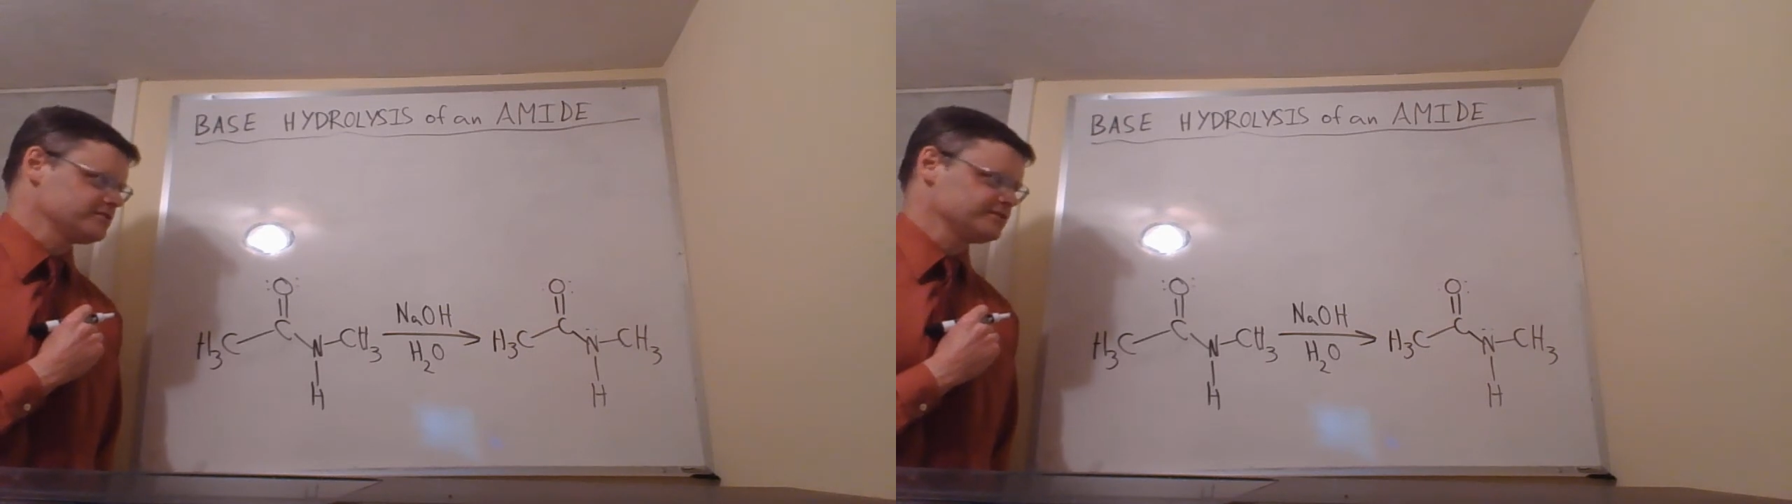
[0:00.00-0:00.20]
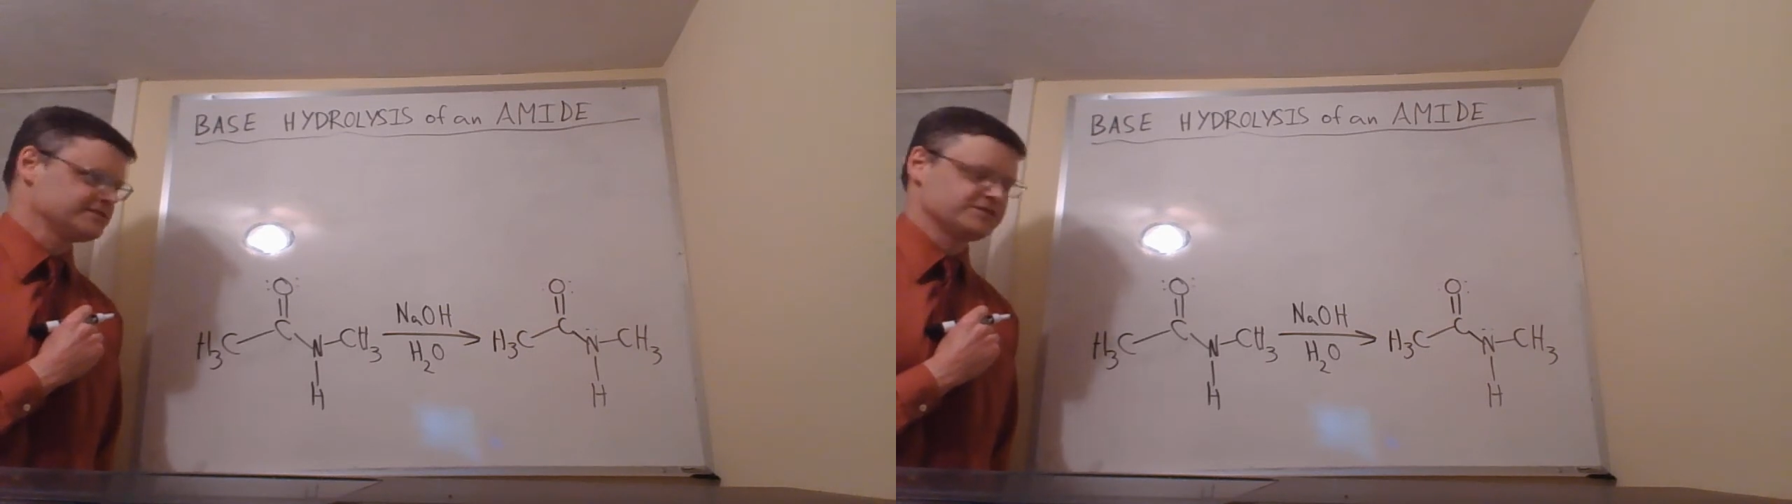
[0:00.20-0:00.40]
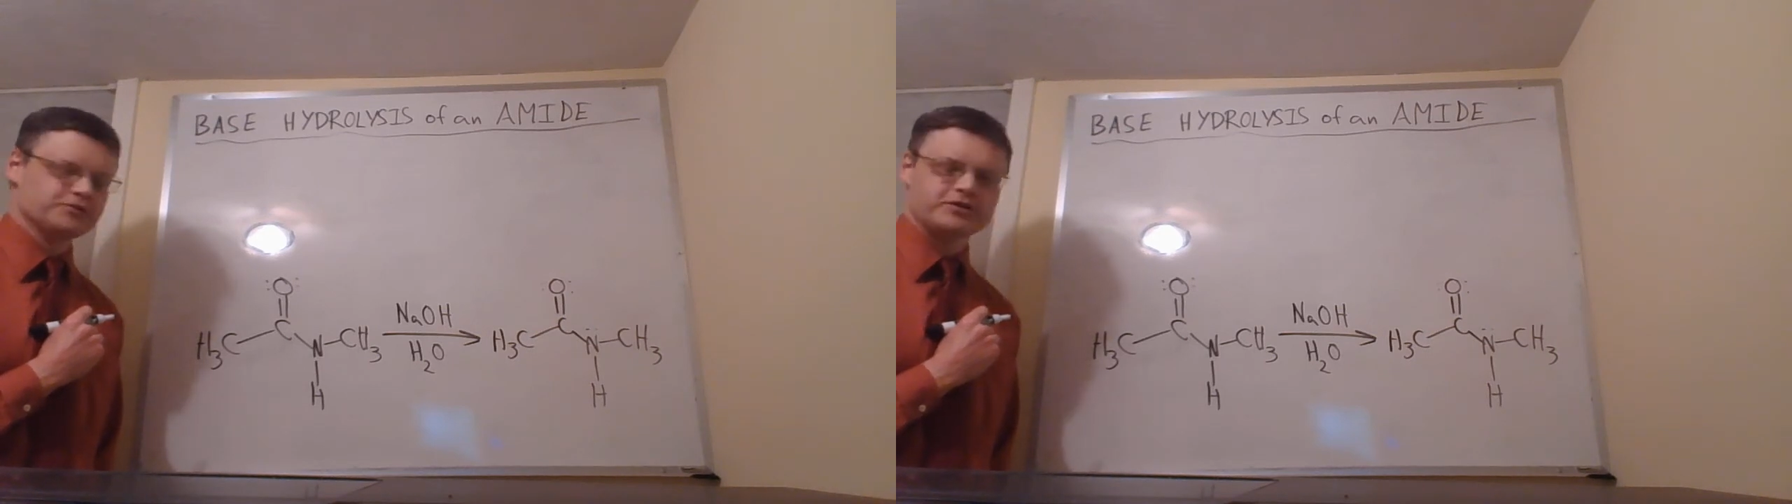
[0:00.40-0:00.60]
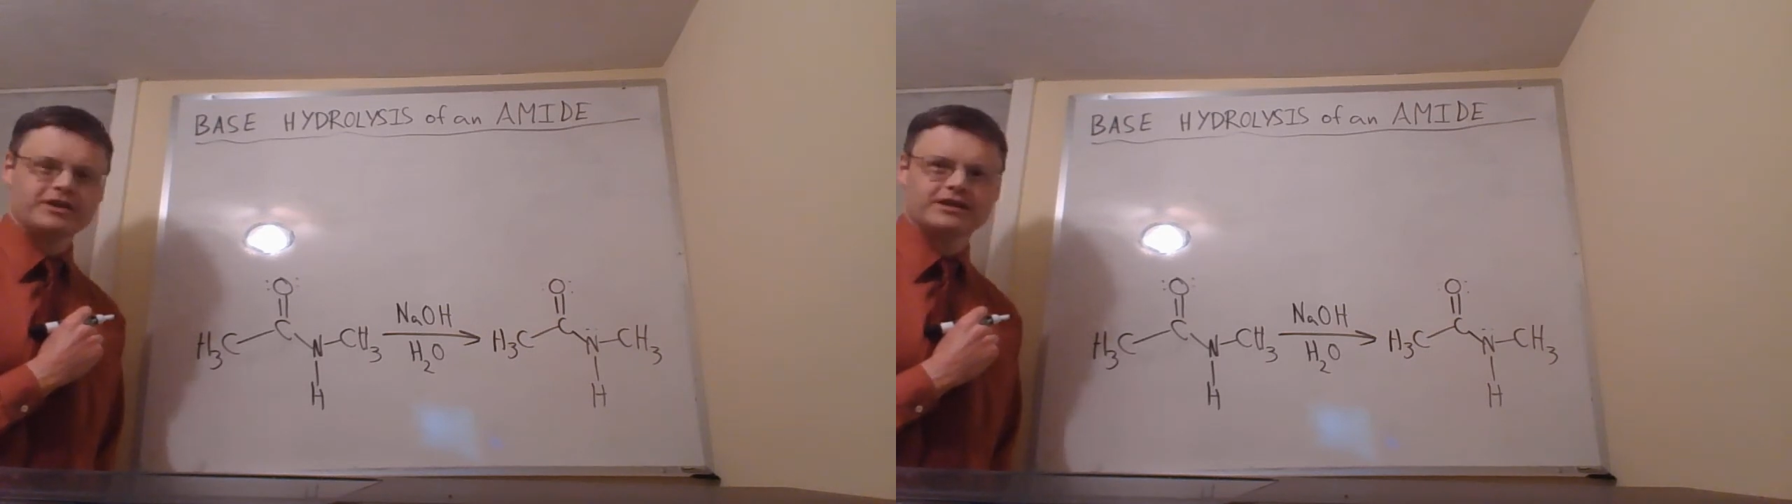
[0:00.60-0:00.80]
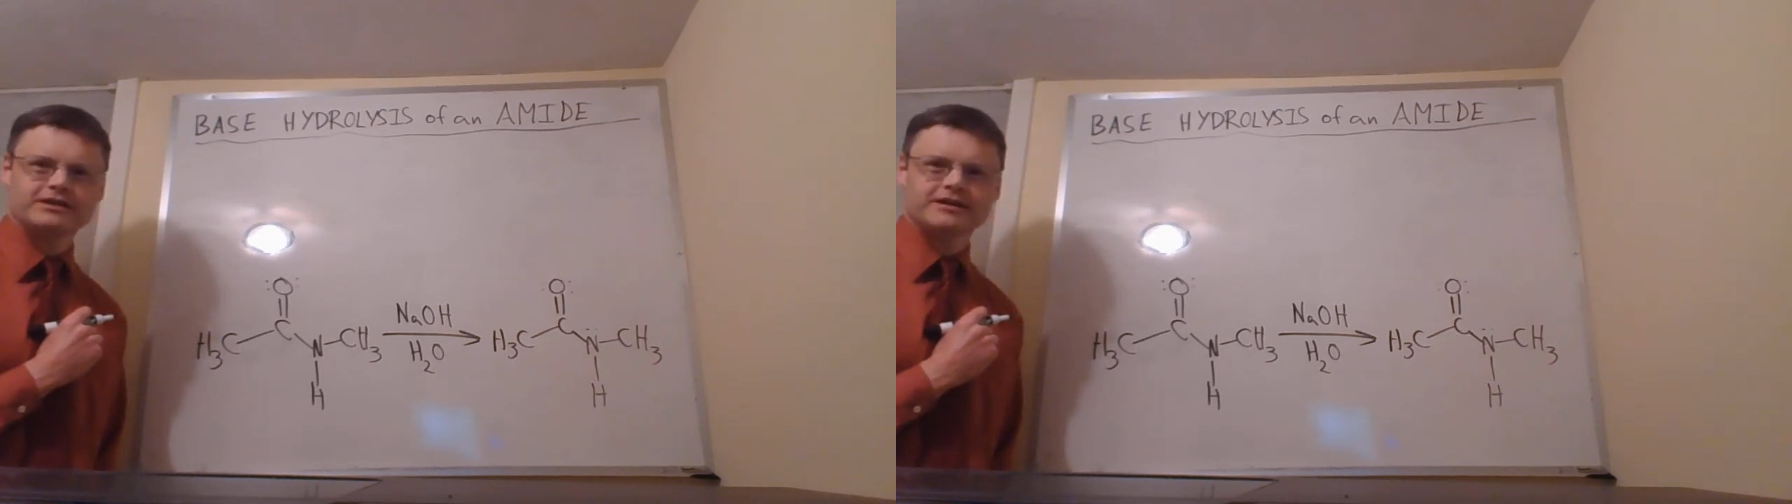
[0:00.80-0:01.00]
This is
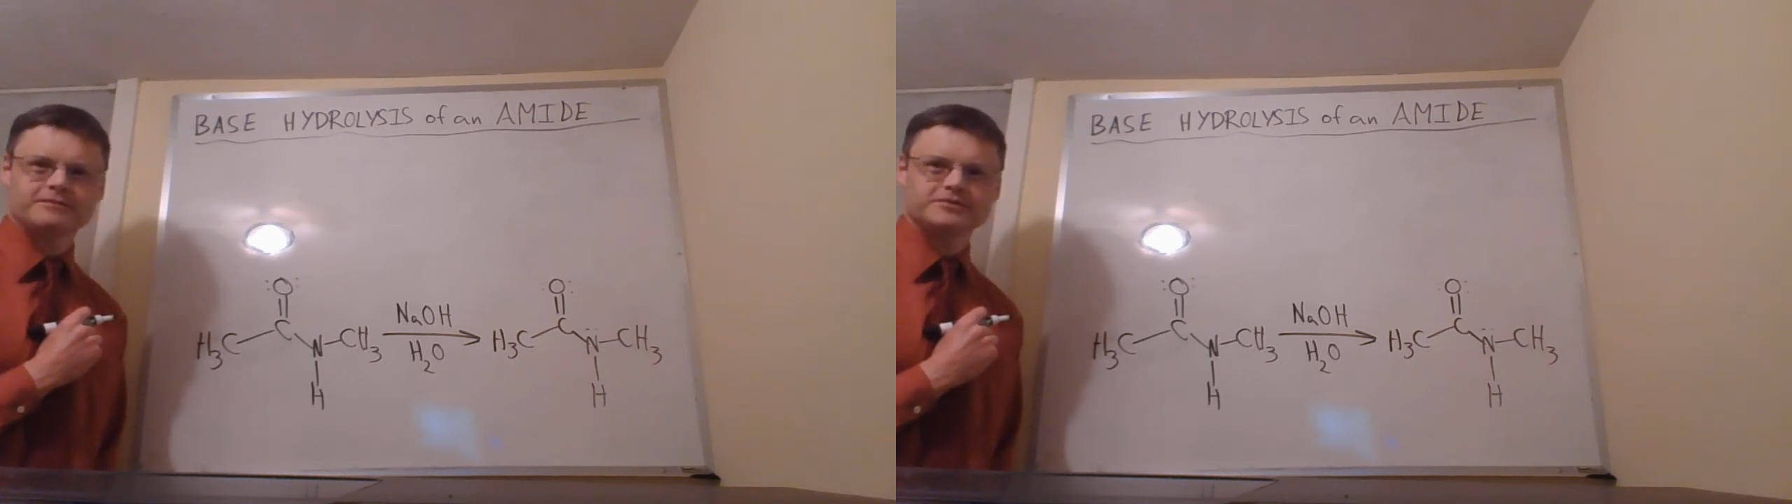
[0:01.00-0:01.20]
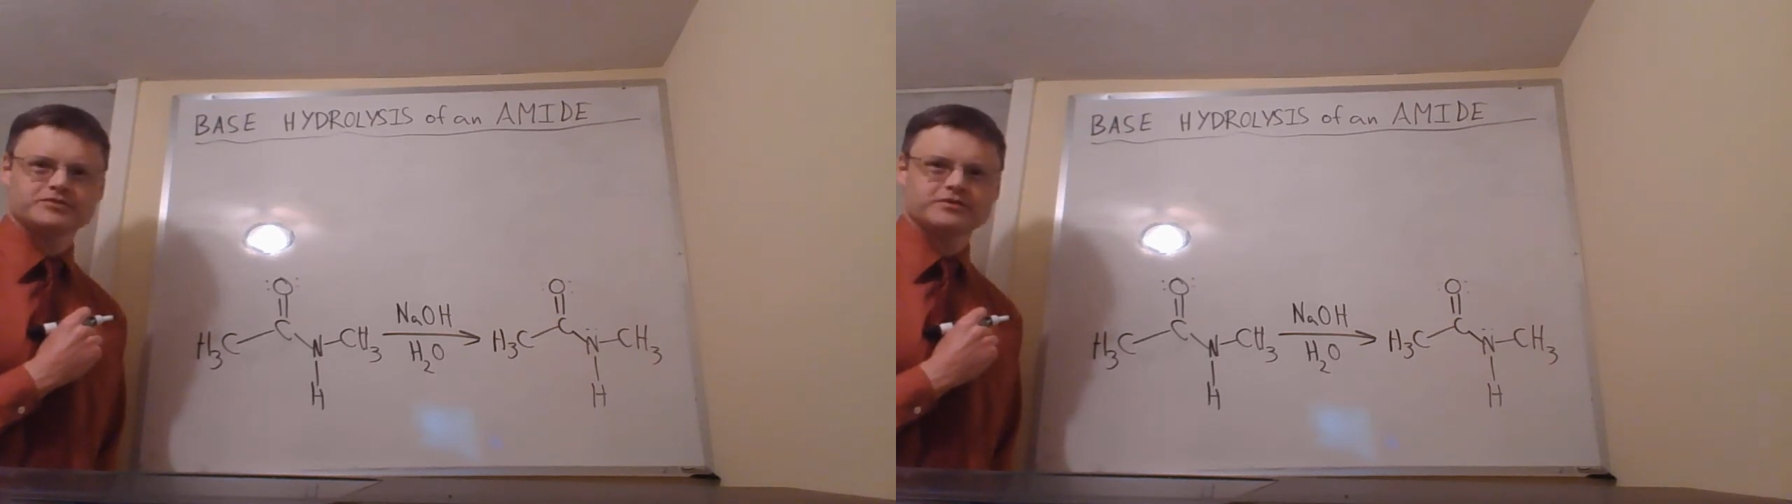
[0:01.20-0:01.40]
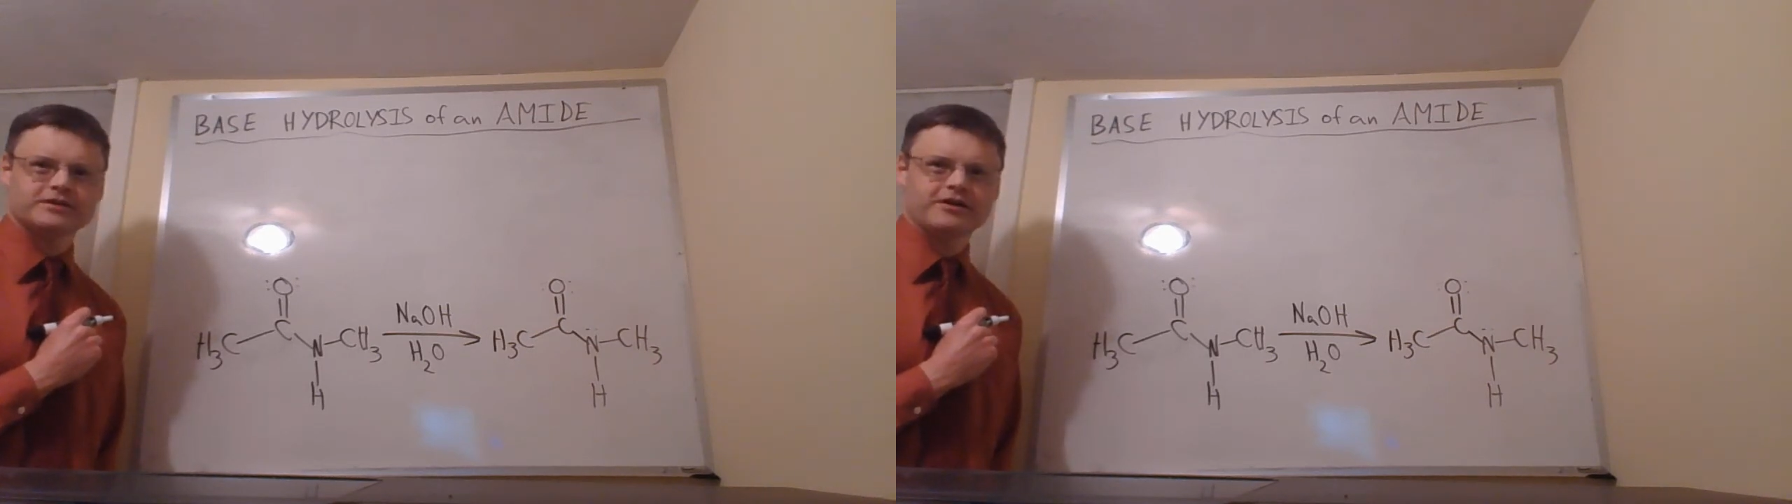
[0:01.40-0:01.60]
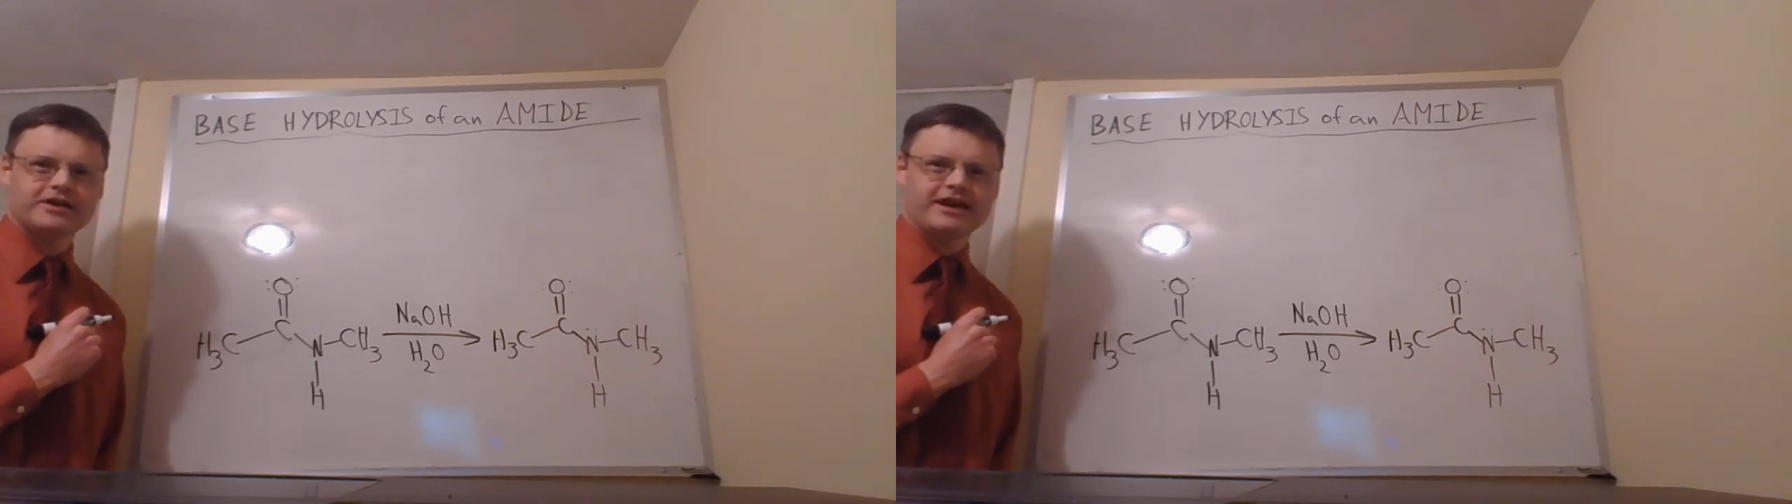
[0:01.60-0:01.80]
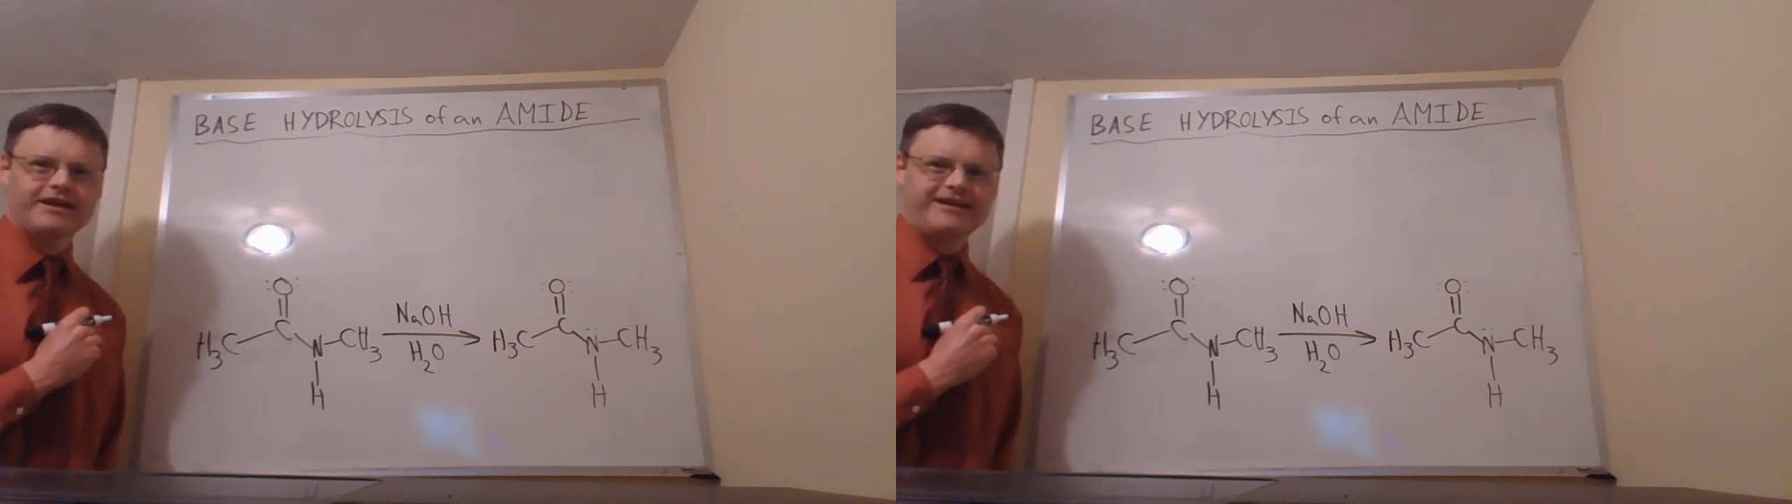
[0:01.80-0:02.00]
organic chemistry. Okay.